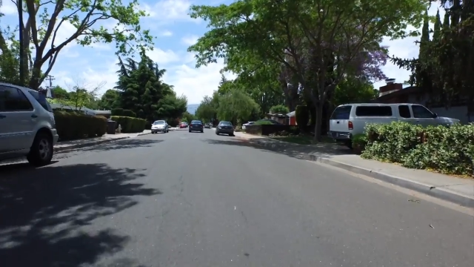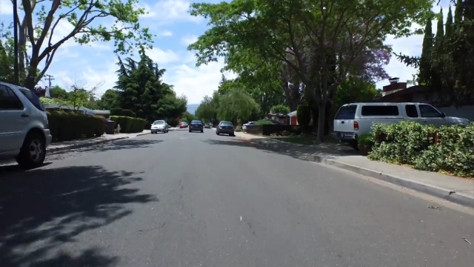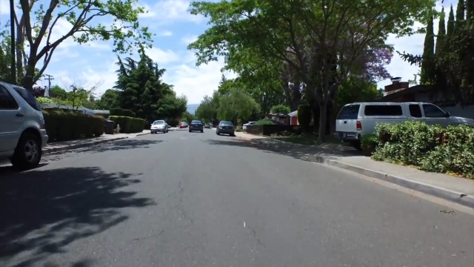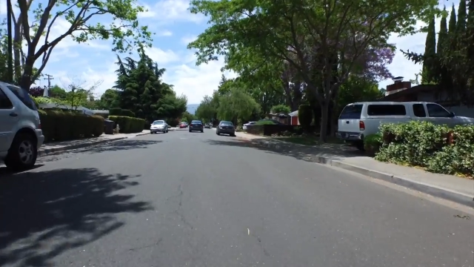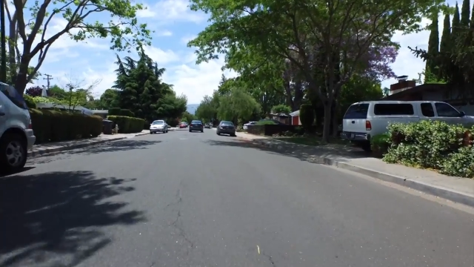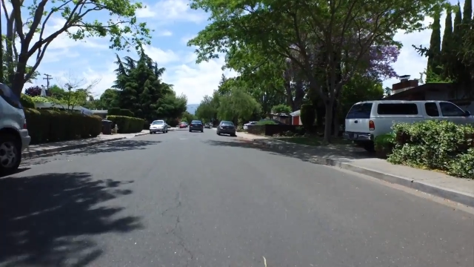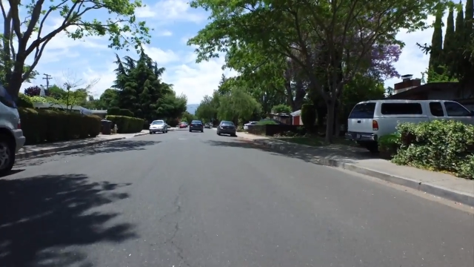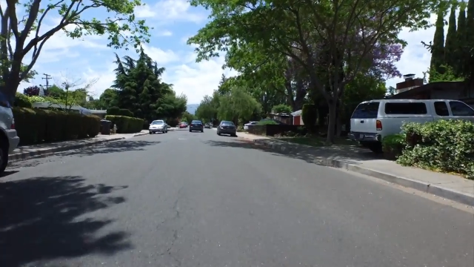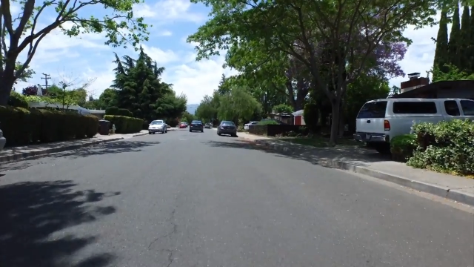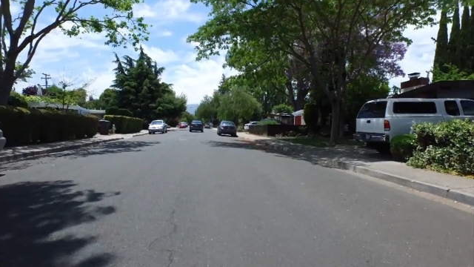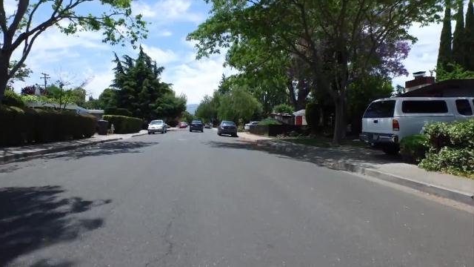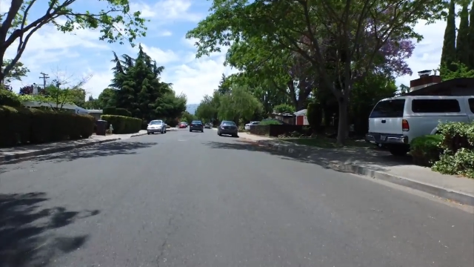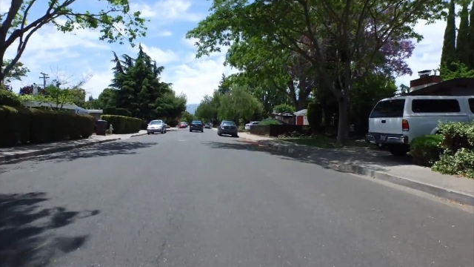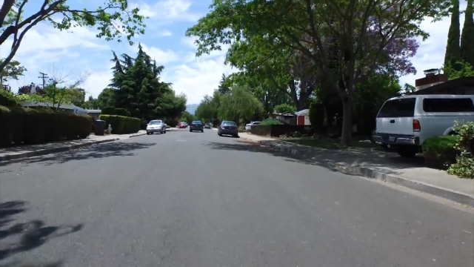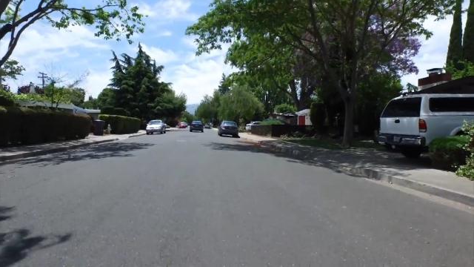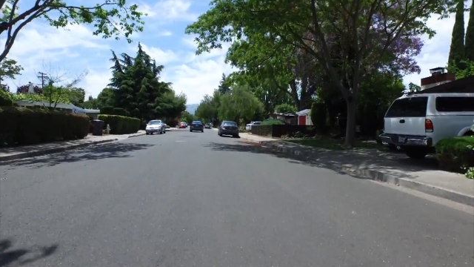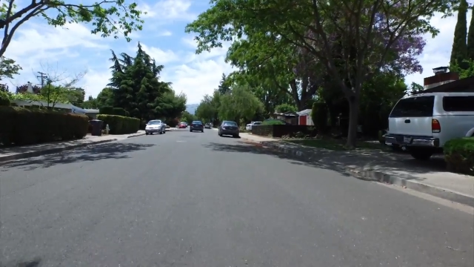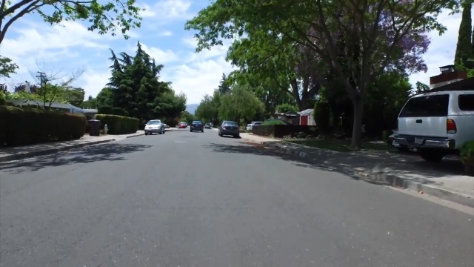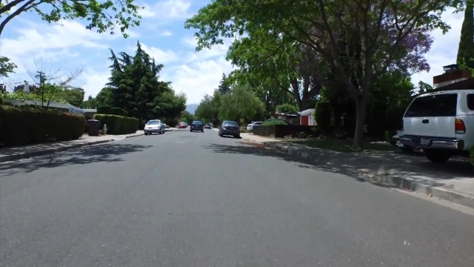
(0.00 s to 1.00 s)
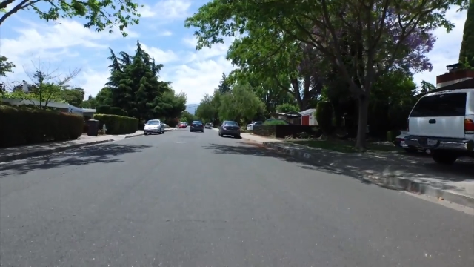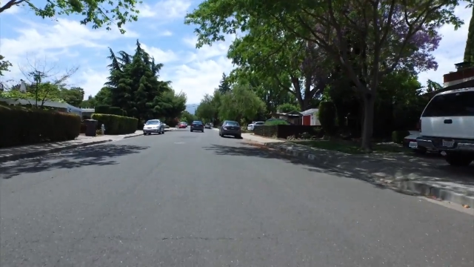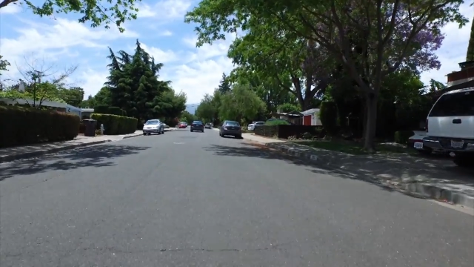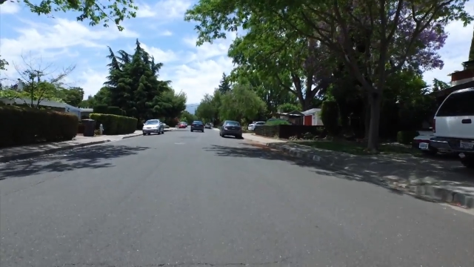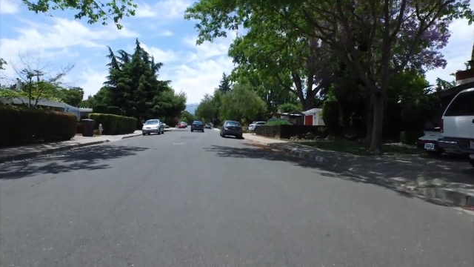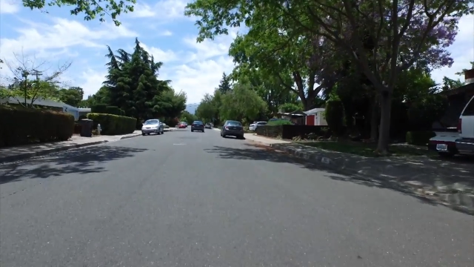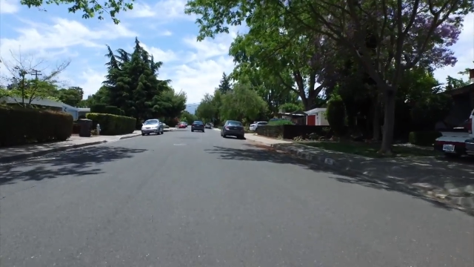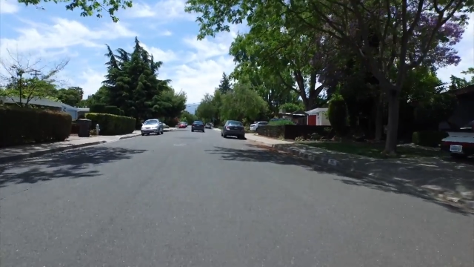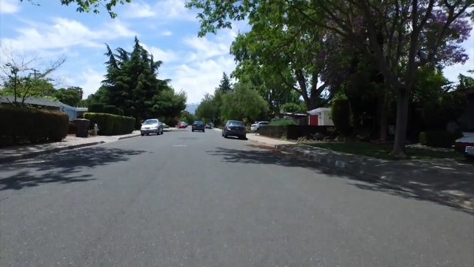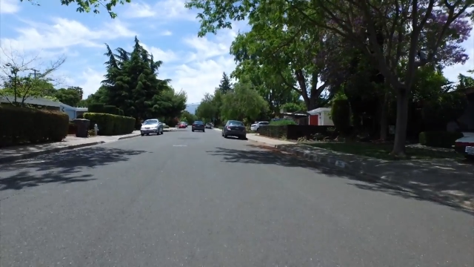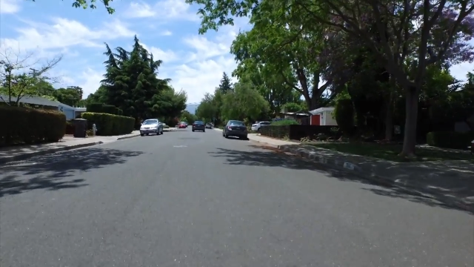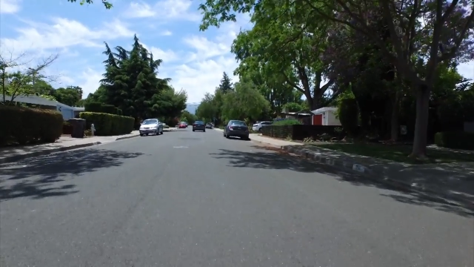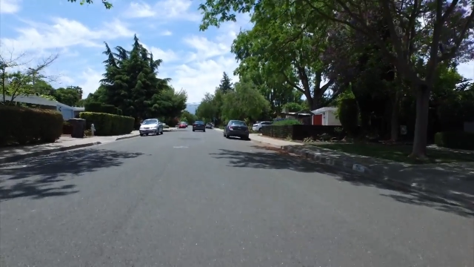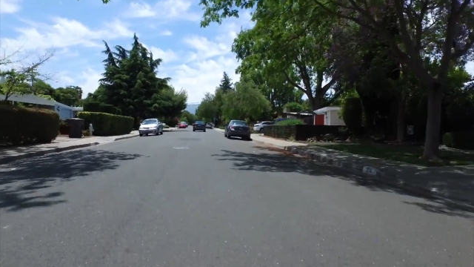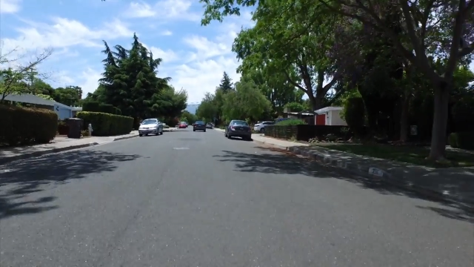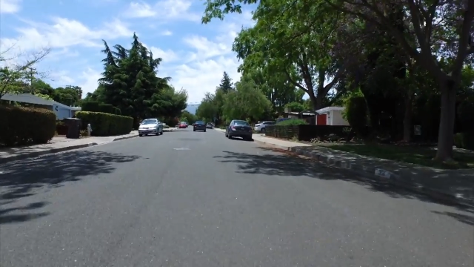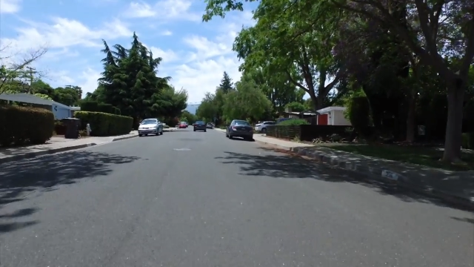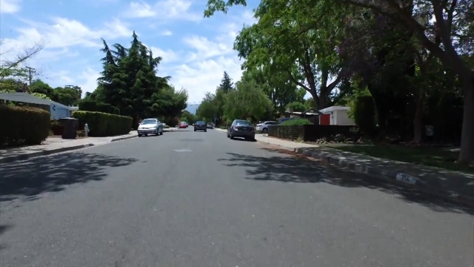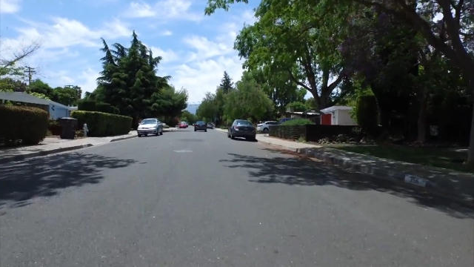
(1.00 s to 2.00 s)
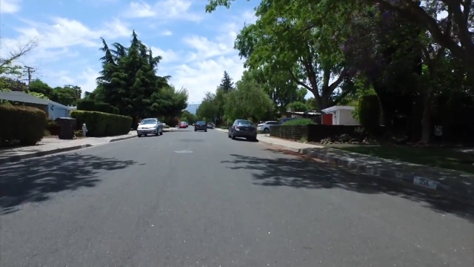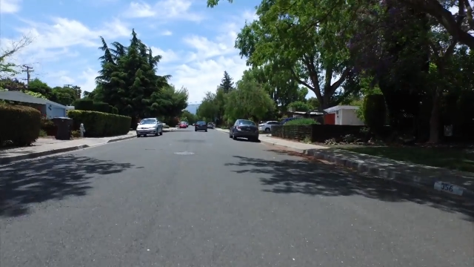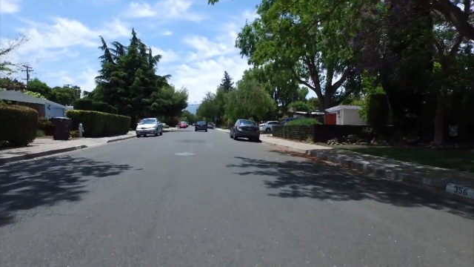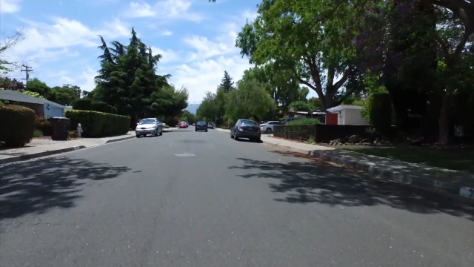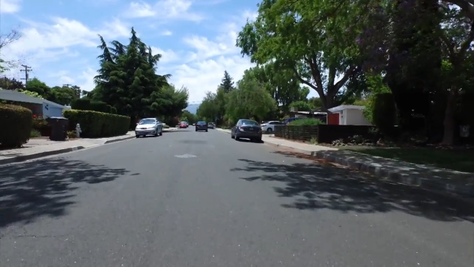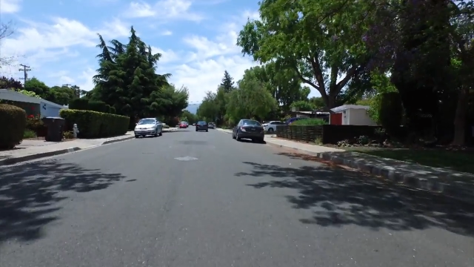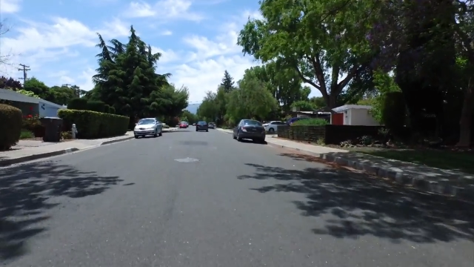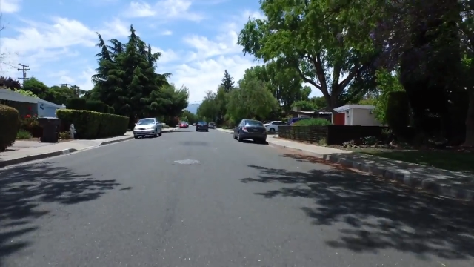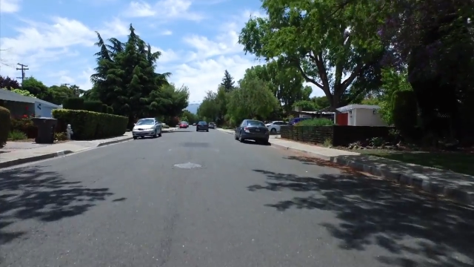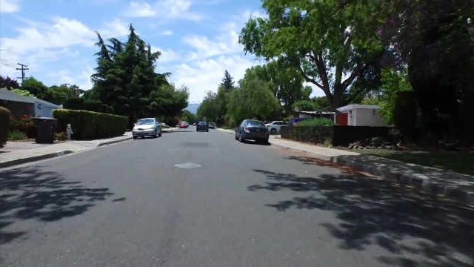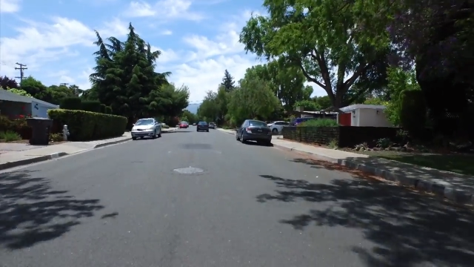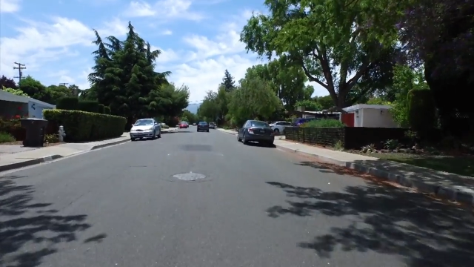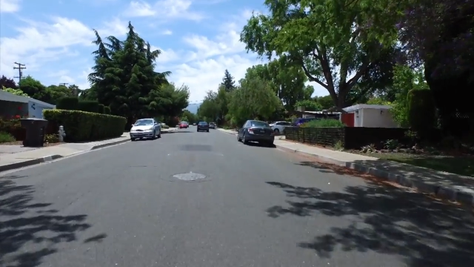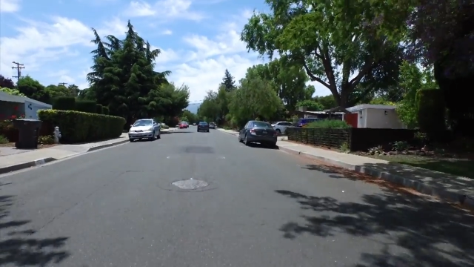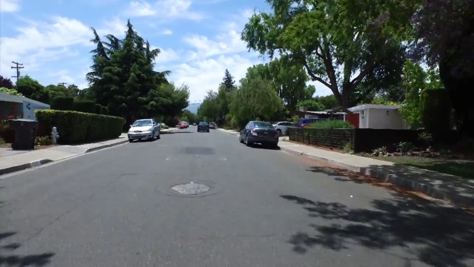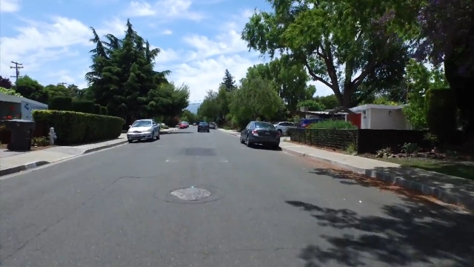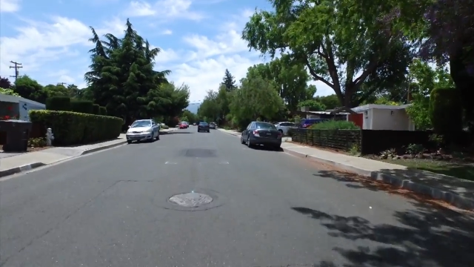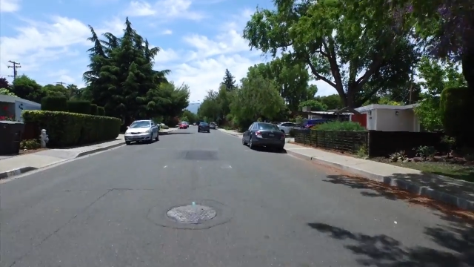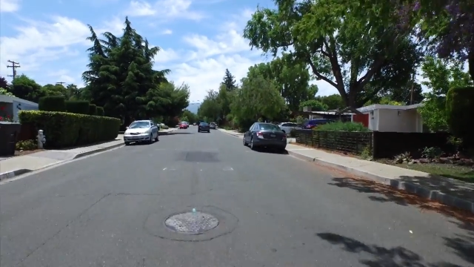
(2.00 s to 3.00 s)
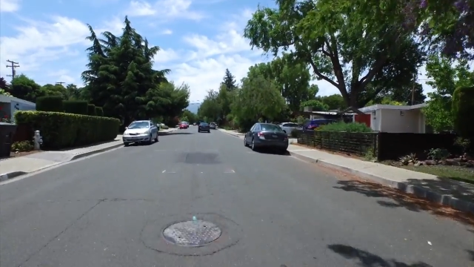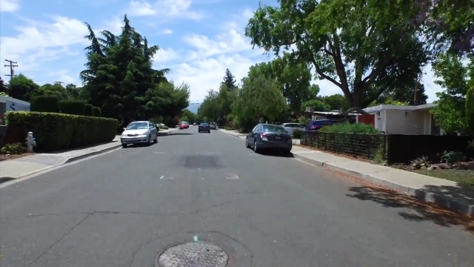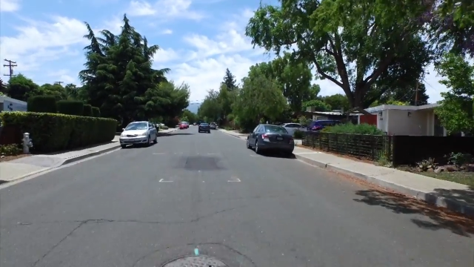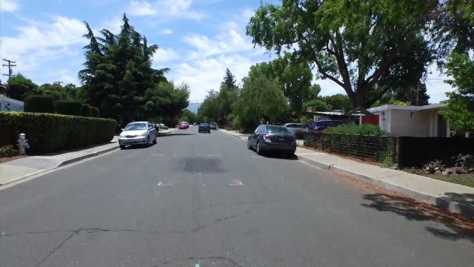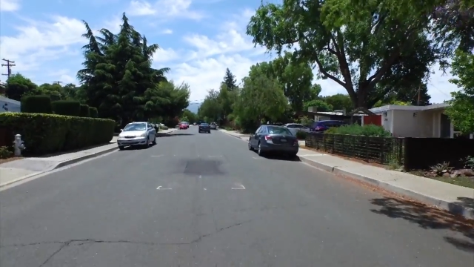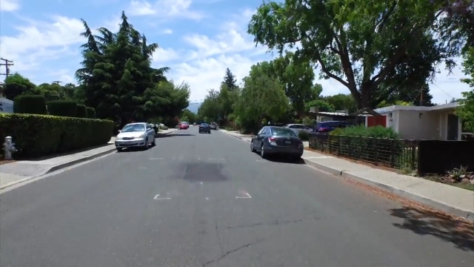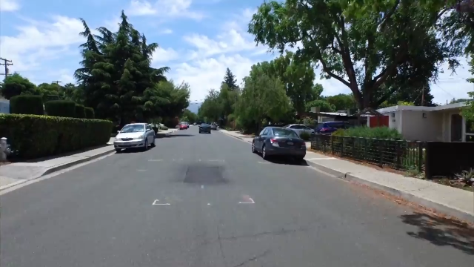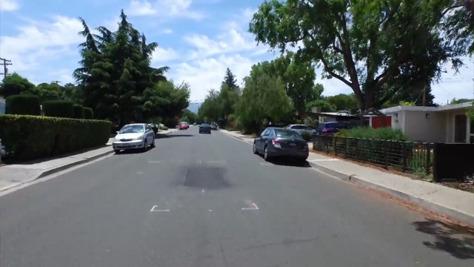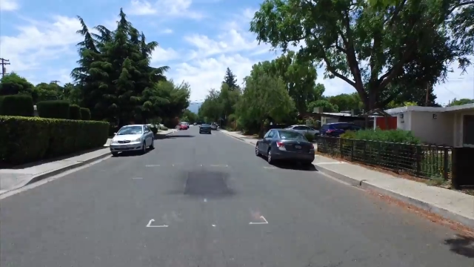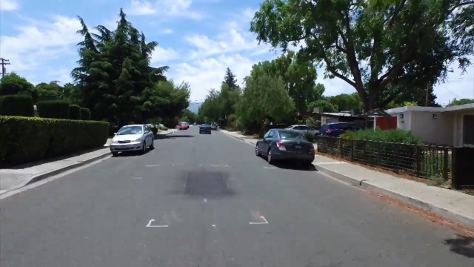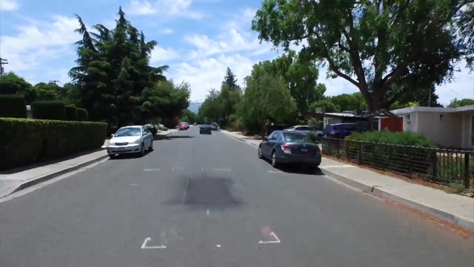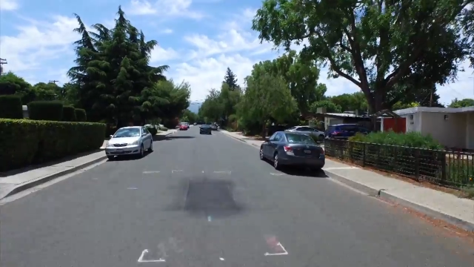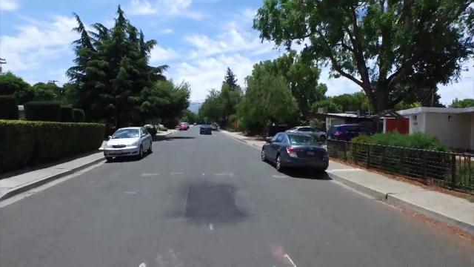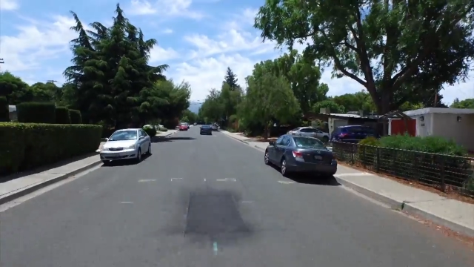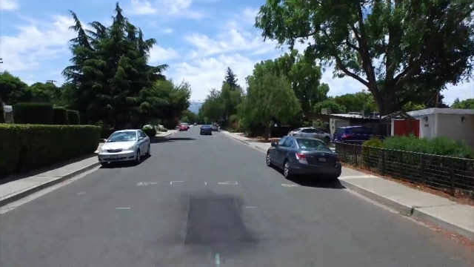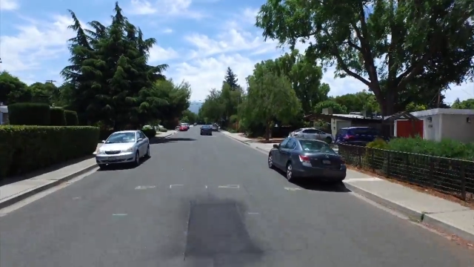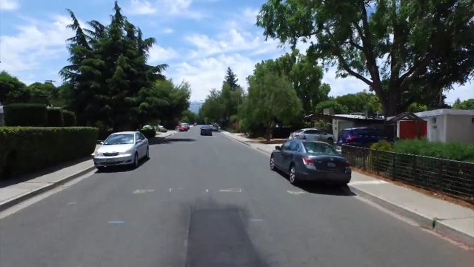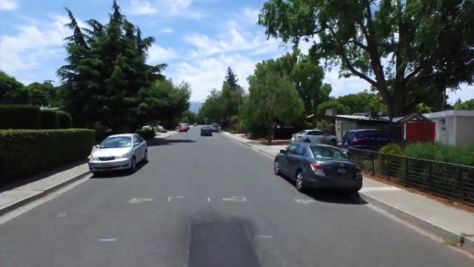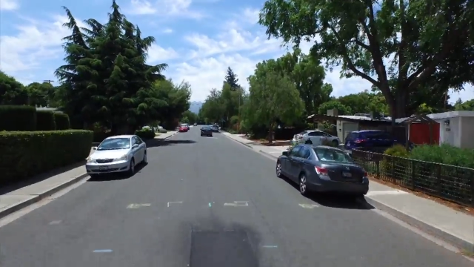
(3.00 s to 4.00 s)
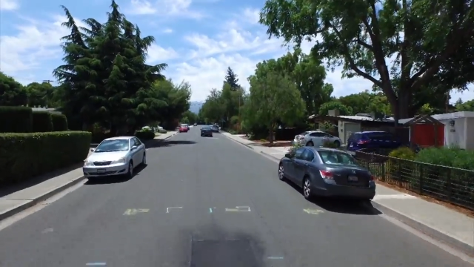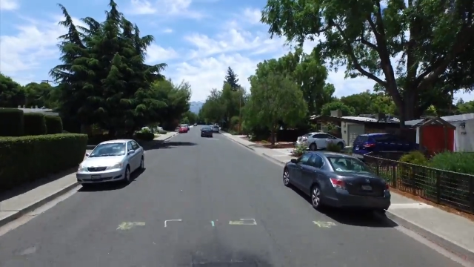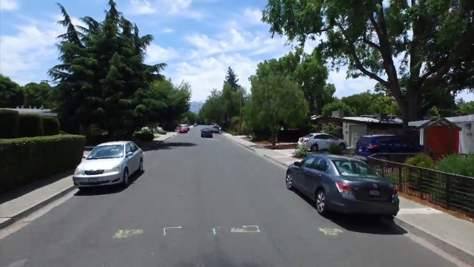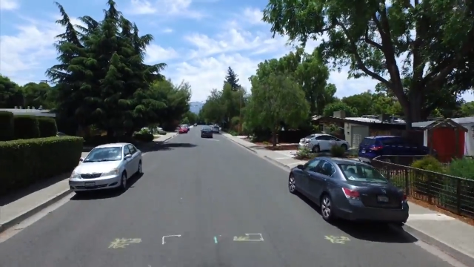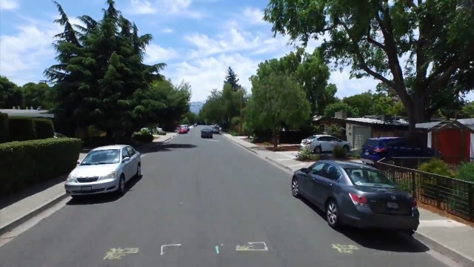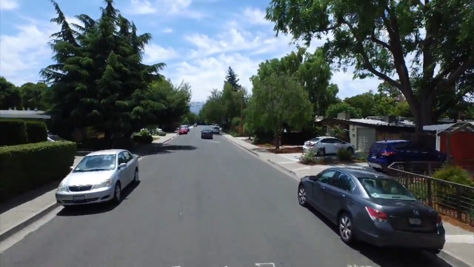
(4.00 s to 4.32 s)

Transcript: (no speaker visible)